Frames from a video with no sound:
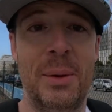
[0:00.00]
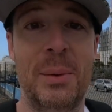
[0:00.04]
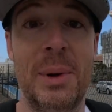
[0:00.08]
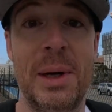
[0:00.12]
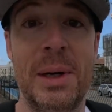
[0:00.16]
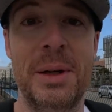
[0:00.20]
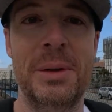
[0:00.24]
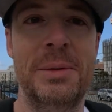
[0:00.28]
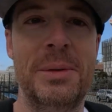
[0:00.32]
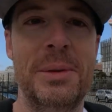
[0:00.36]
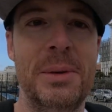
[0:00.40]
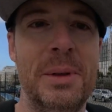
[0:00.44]
a
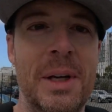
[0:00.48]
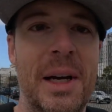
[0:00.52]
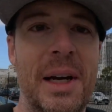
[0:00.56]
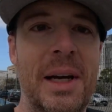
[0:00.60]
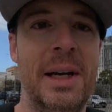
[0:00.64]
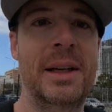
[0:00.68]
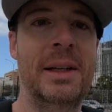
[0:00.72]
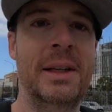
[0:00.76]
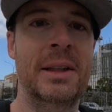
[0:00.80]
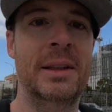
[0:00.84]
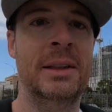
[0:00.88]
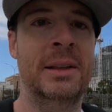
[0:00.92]
wonderful
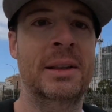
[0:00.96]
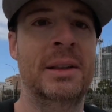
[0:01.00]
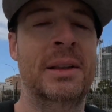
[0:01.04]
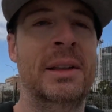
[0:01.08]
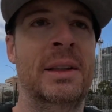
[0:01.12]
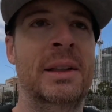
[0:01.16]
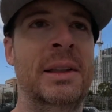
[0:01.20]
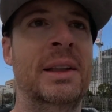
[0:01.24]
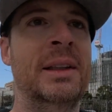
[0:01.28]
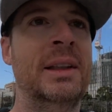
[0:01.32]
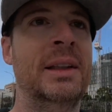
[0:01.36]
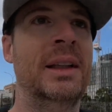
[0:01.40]
day,
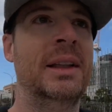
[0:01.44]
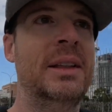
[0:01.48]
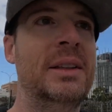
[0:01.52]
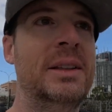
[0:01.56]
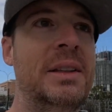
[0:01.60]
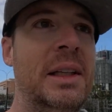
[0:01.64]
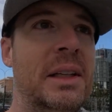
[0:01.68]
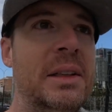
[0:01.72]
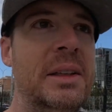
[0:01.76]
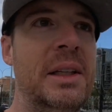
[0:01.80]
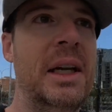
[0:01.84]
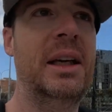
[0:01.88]

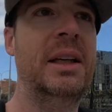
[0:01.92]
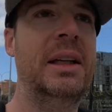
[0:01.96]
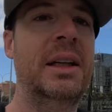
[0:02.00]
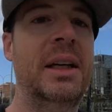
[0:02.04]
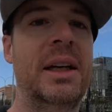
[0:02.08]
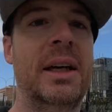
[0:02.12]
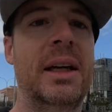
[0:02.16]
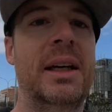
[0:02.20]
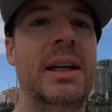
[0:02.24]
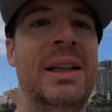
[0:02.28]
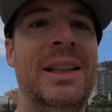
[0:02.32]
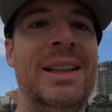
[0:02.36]
then take
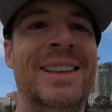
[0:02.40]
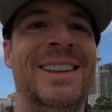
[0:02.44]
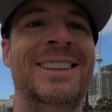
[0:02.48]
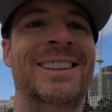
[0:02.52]
care.